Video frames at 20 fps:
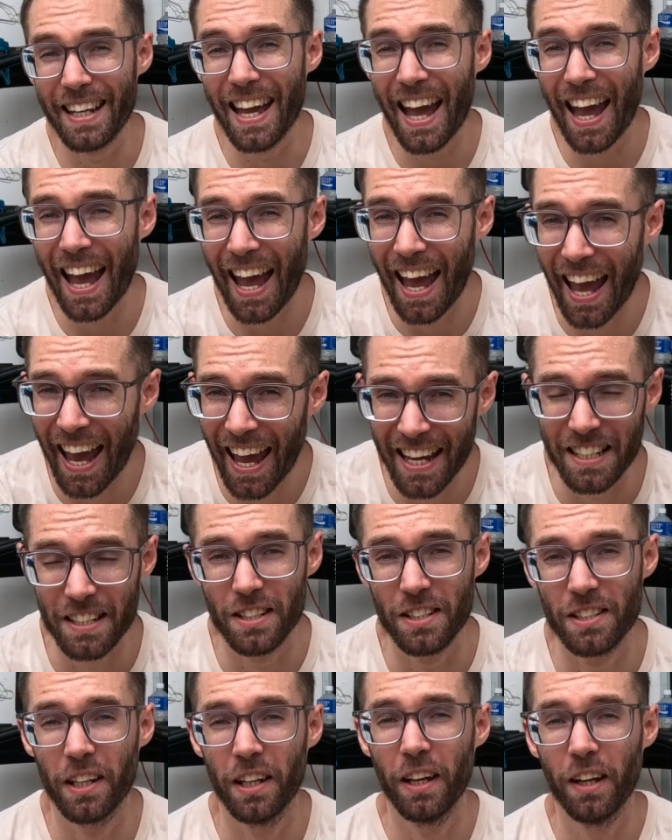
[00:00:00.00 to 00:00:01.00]

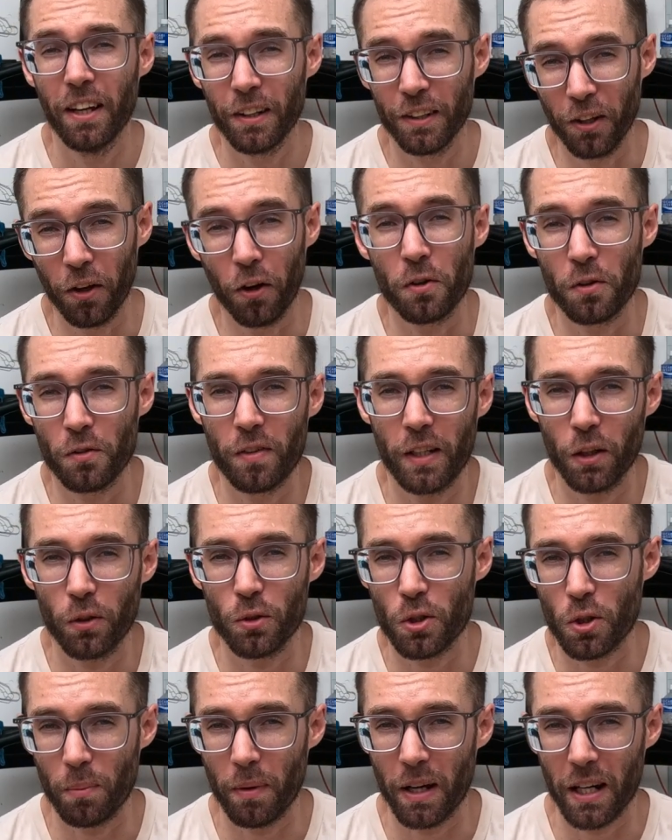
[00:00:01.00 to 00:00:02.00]
hate long
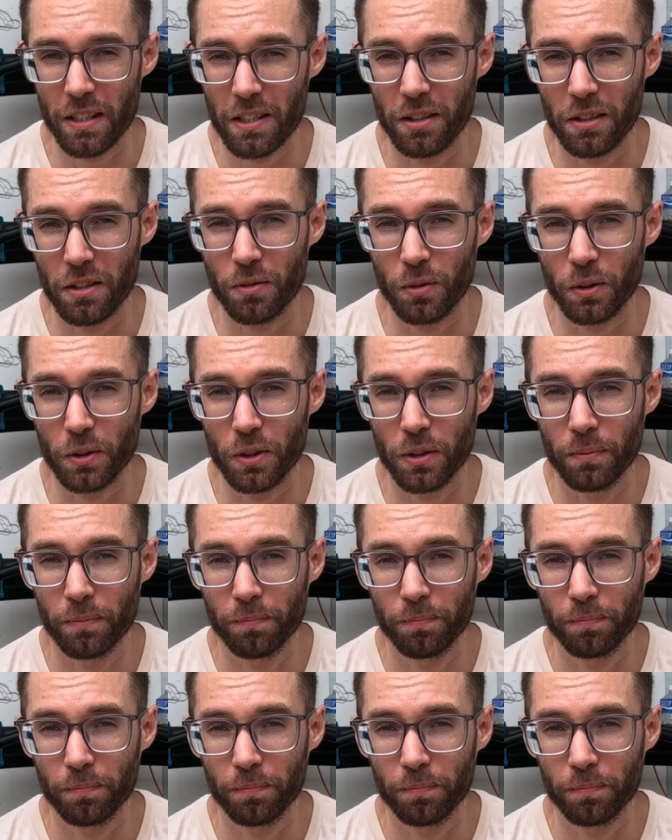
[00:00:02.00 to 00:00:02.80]
VO2 max intervals.